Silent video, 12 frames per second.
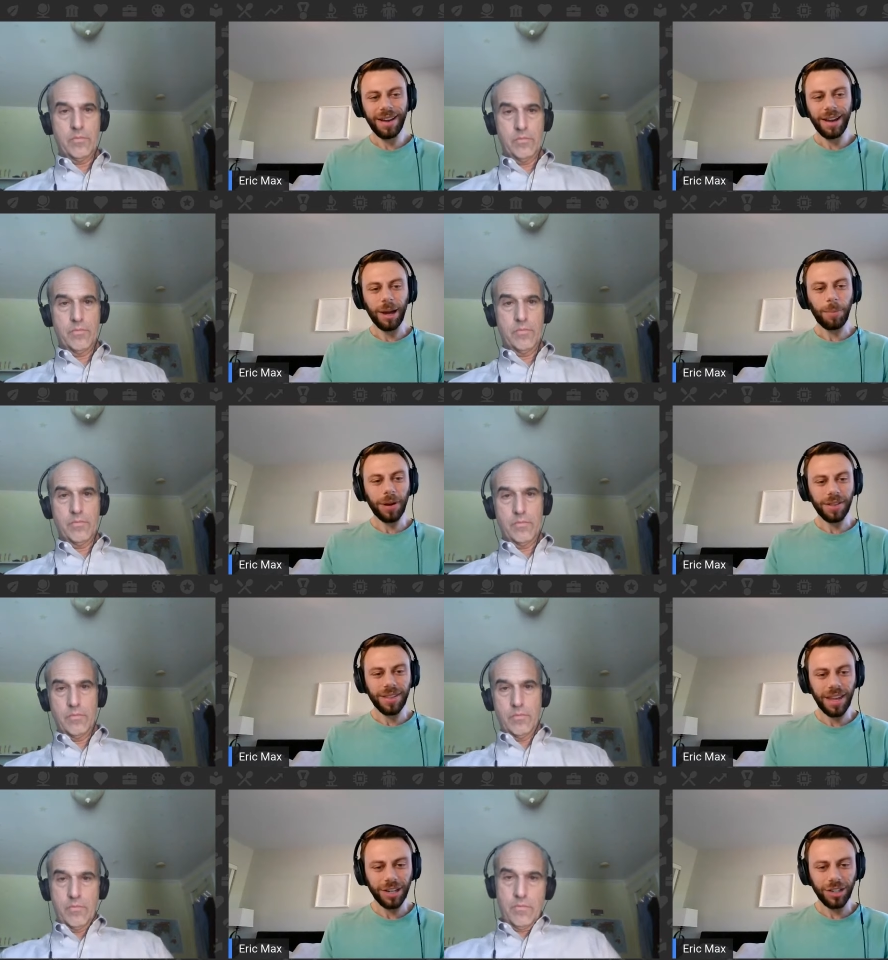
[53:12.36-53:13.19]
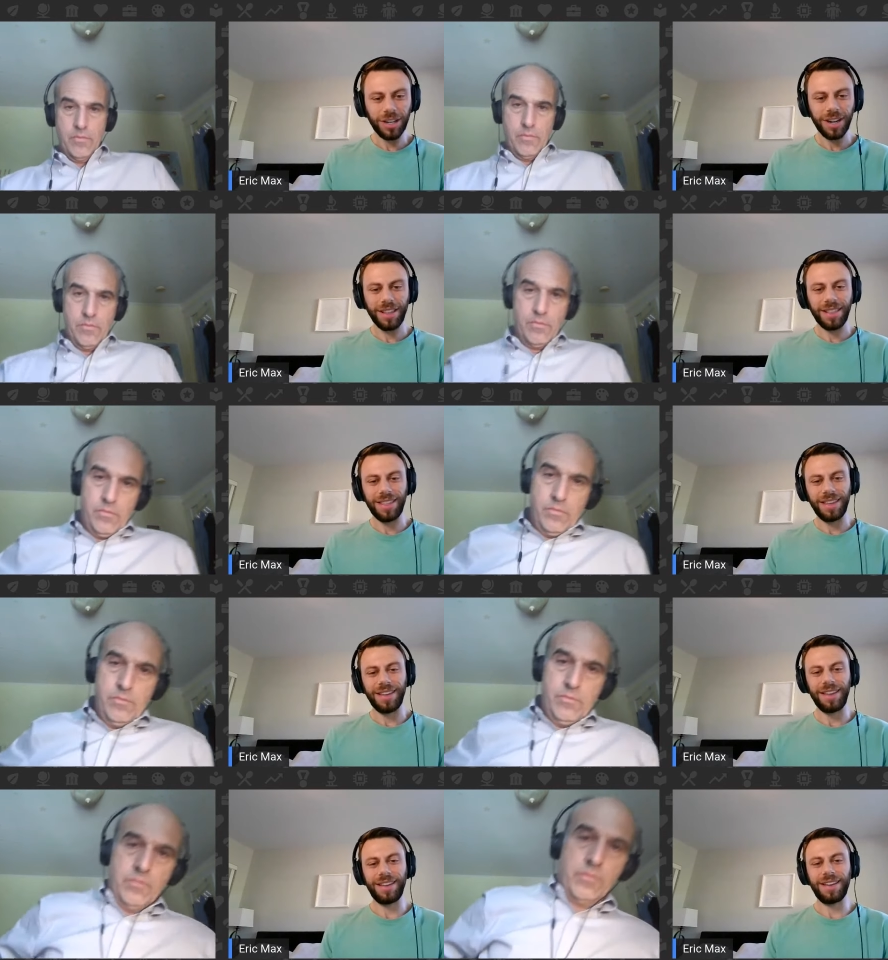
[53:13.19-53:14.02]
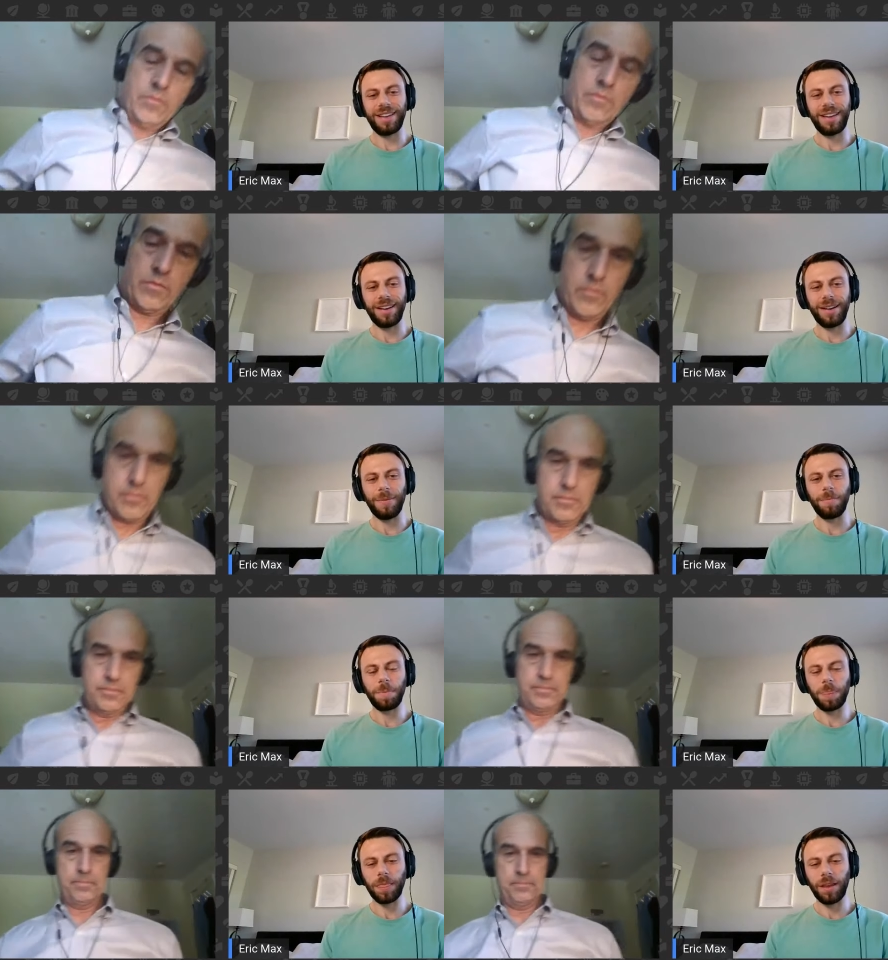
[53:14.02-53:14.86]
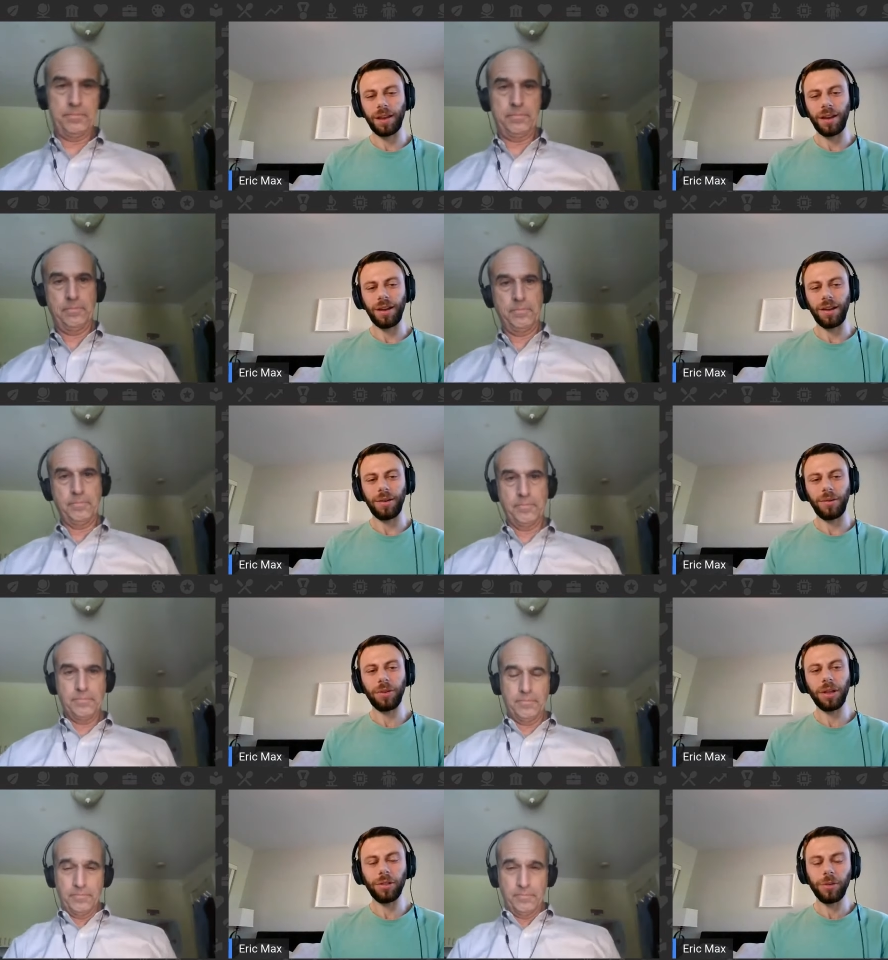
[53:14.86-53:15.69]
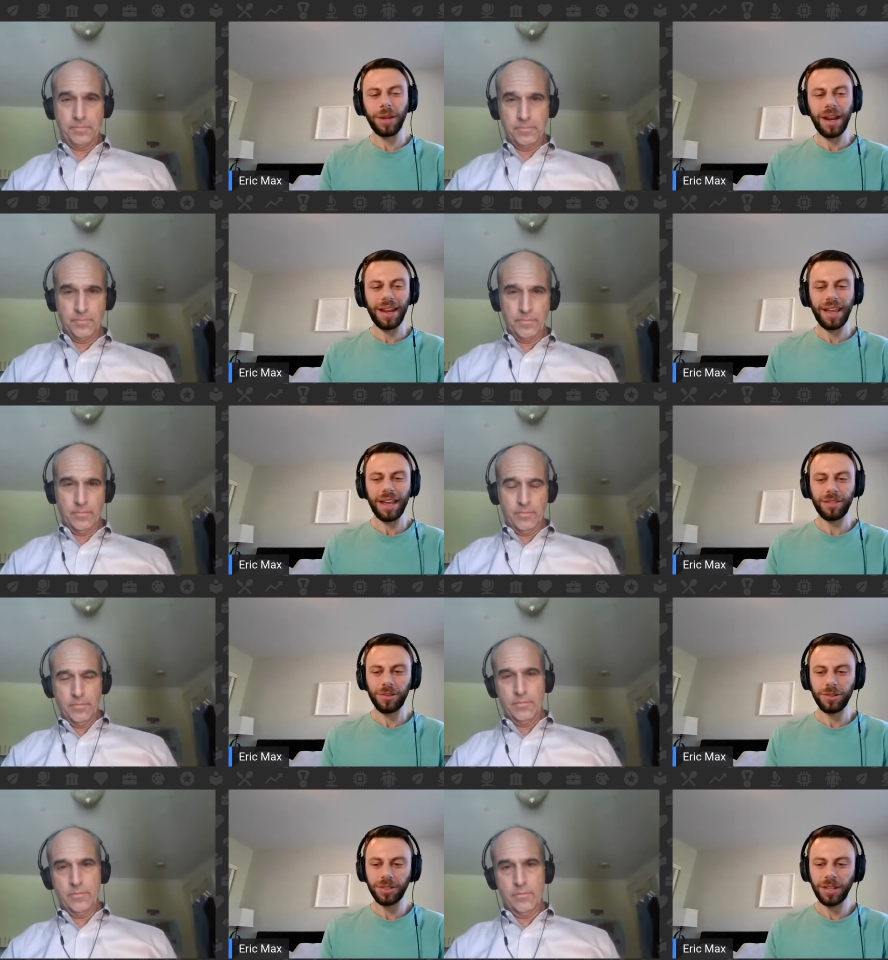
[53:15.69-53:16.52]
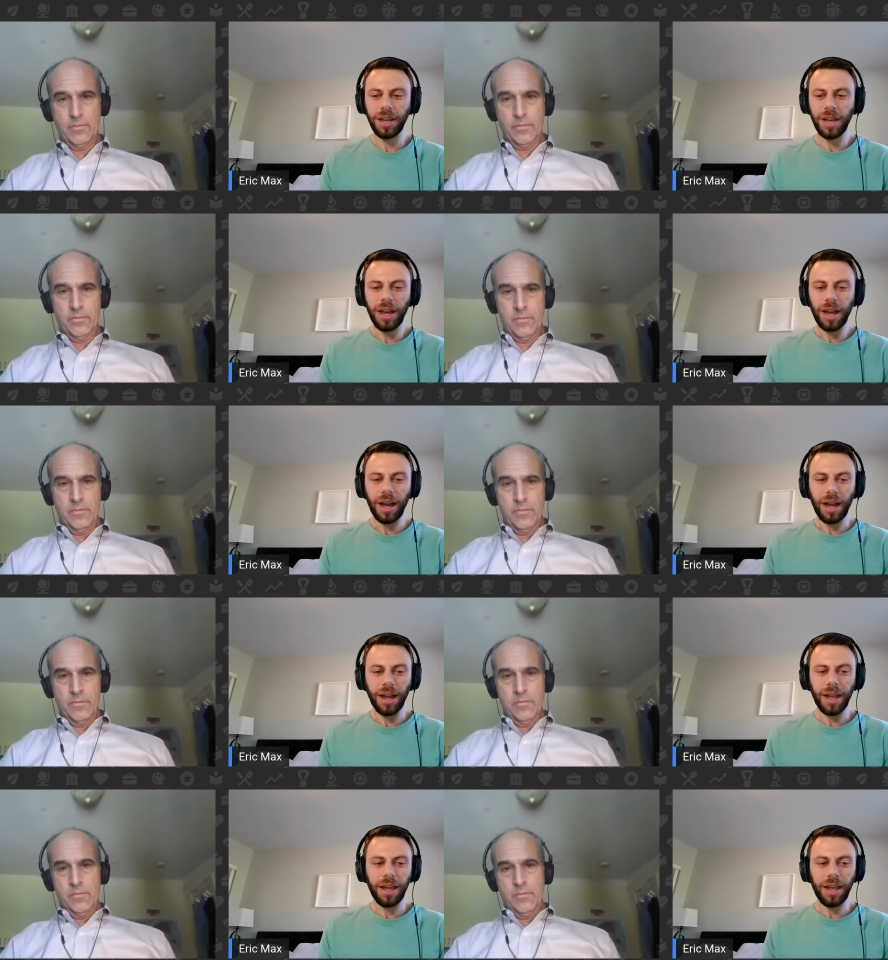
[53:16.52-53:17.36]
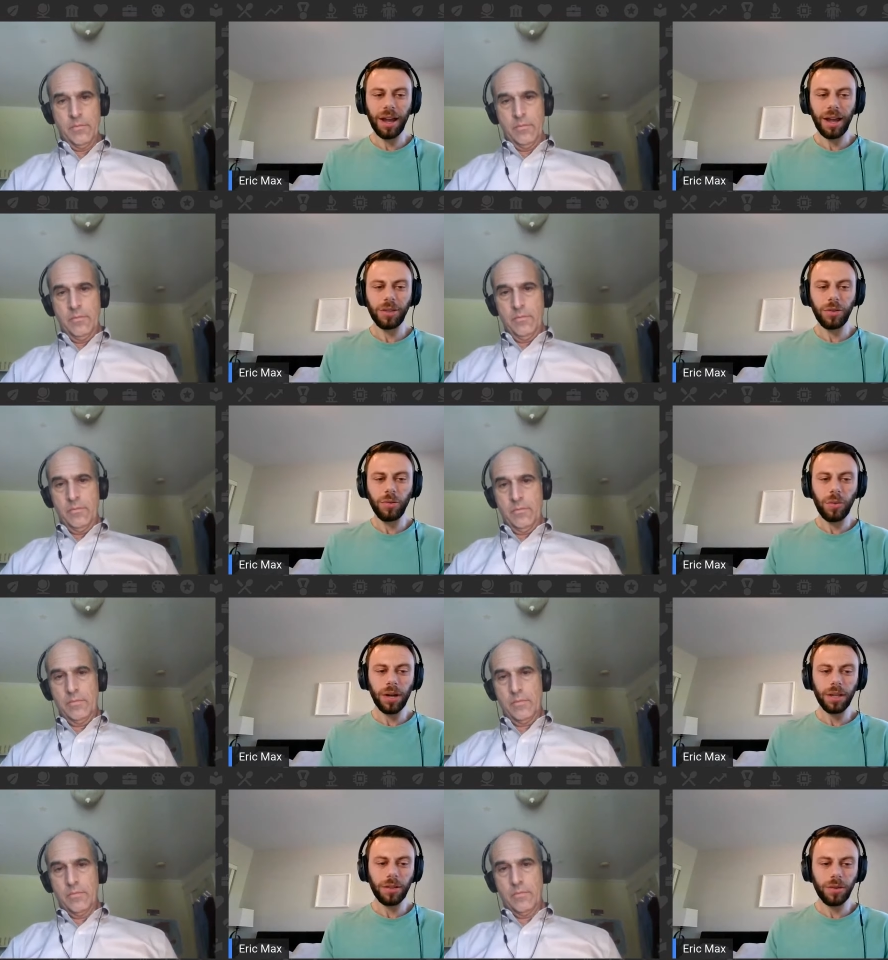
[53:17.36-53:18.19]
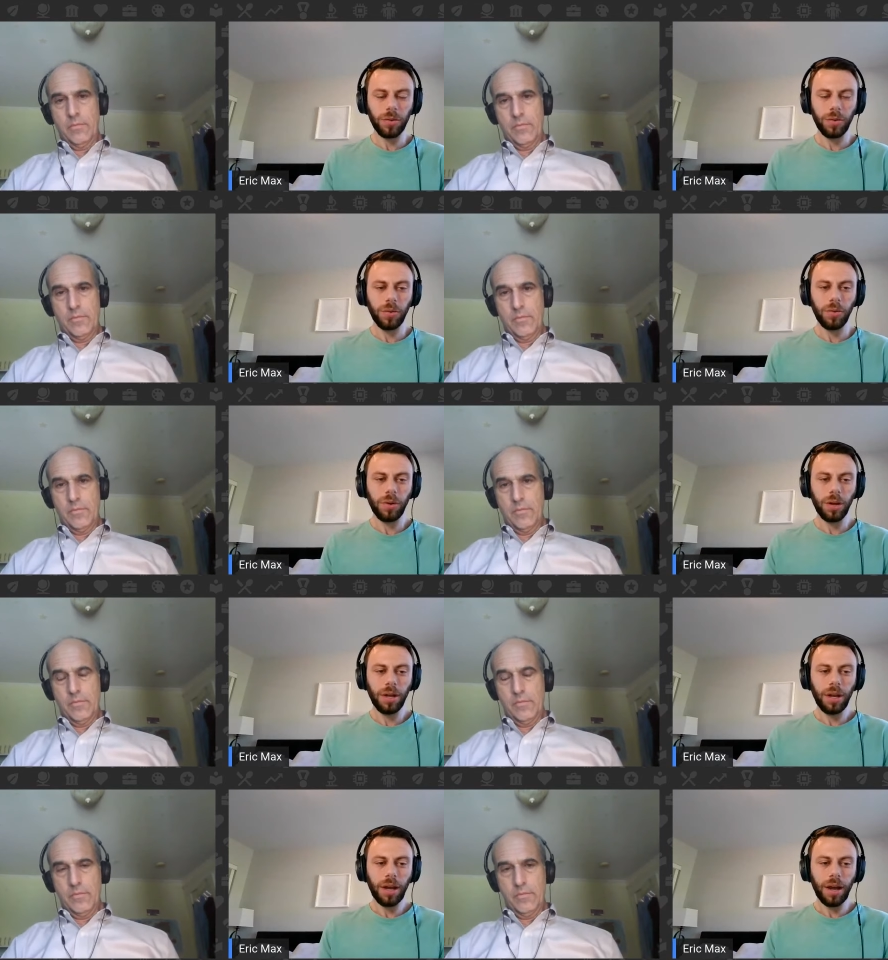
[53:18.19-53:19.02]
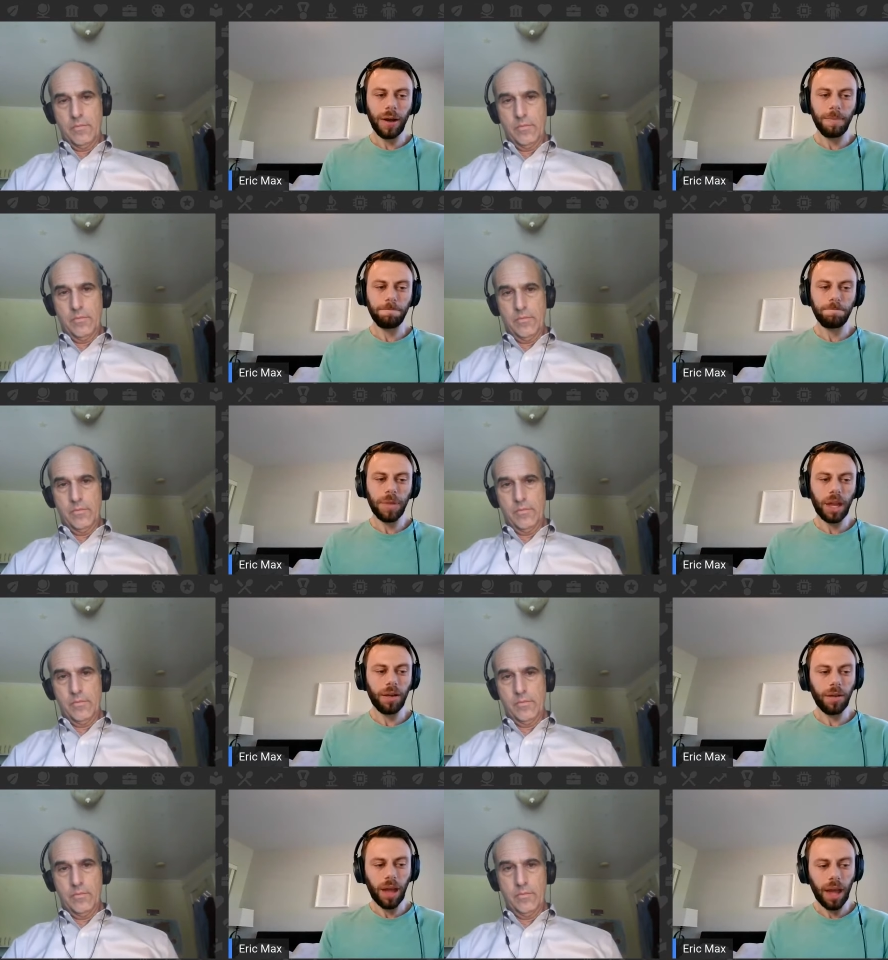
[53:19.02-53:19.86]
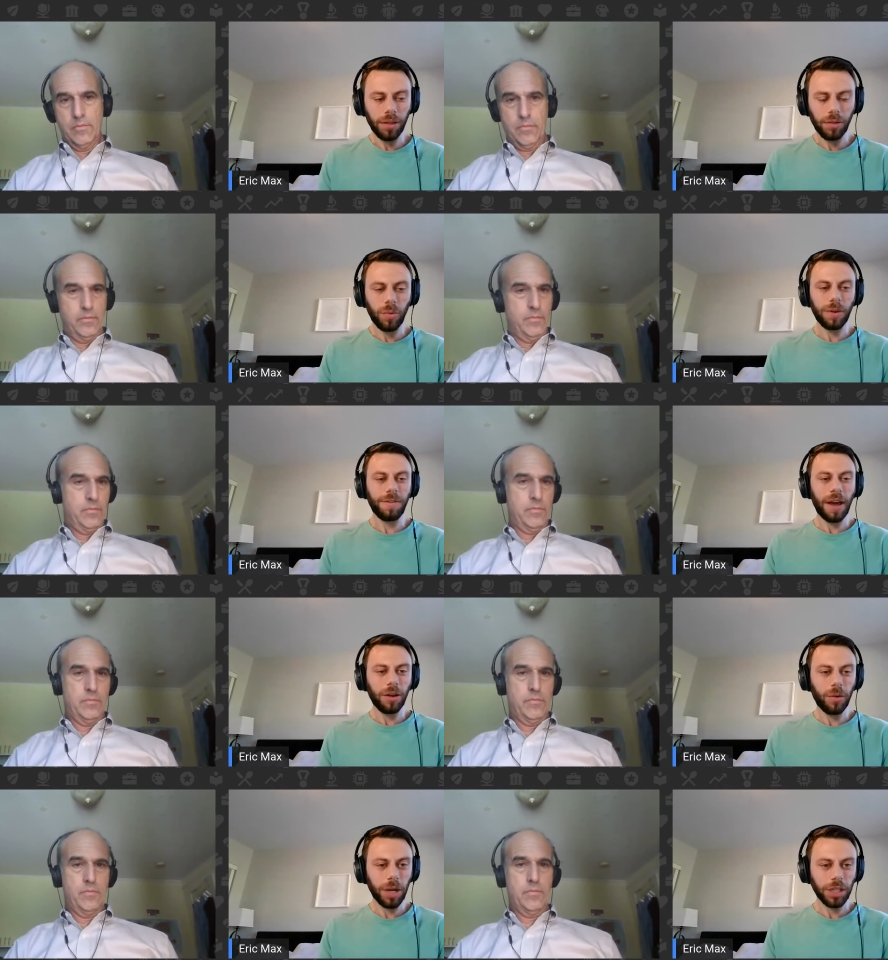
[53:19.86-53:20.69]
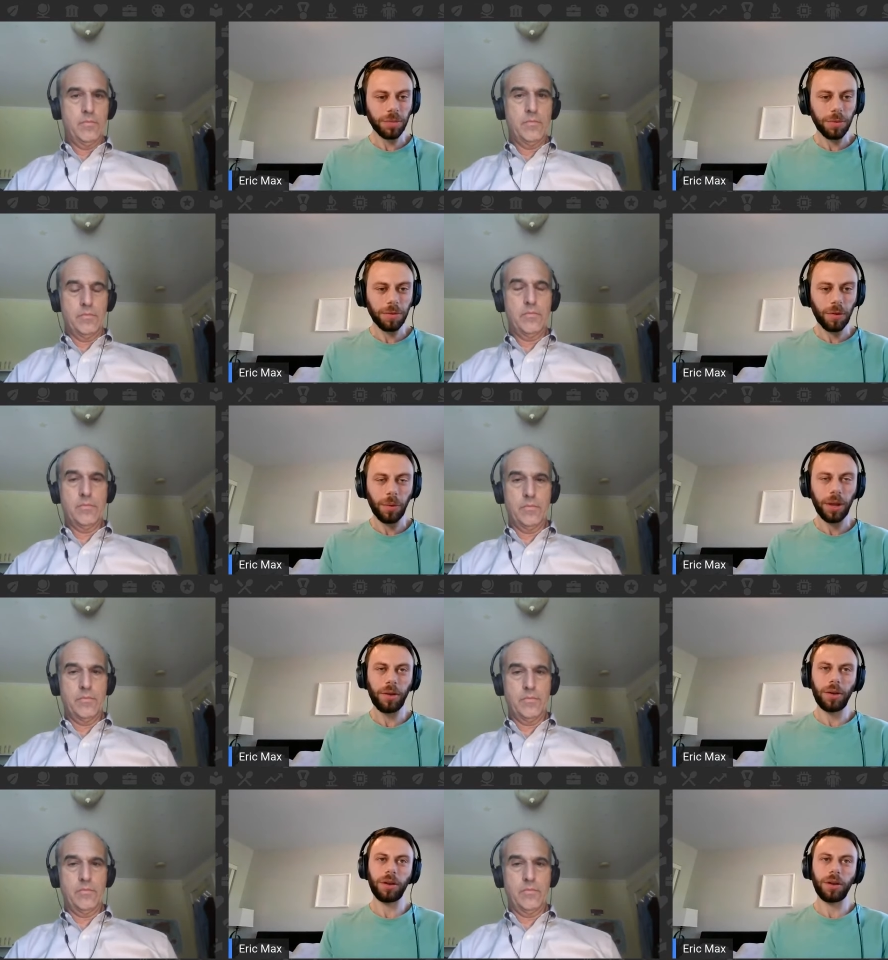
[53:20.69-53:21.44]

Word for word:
Speaker 1: uh, presentation and the um, uh, really illuminating answers. I, I do want to um, ask you one final question before we